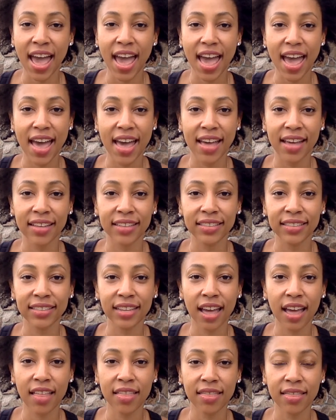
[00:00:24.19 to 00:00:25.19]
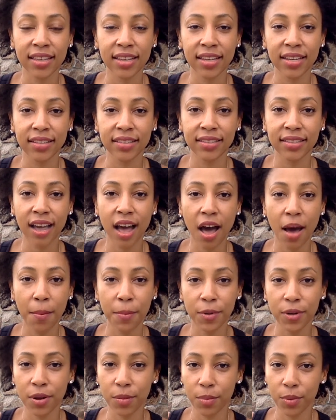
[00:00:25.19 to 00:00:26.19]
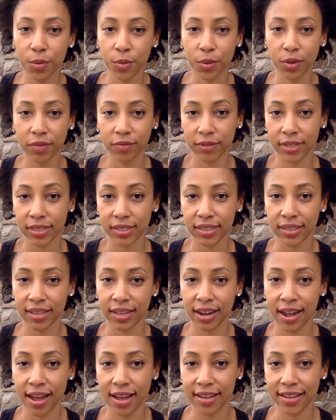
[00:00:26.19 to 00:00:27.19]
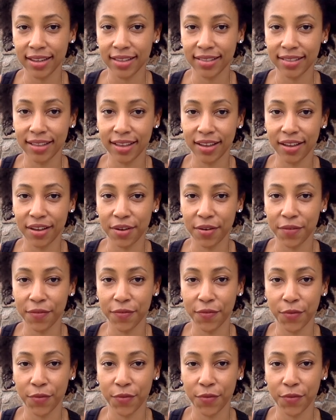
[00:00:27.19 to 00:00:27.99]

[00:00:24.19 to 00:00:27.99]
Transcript: and the top number one reason that I can think of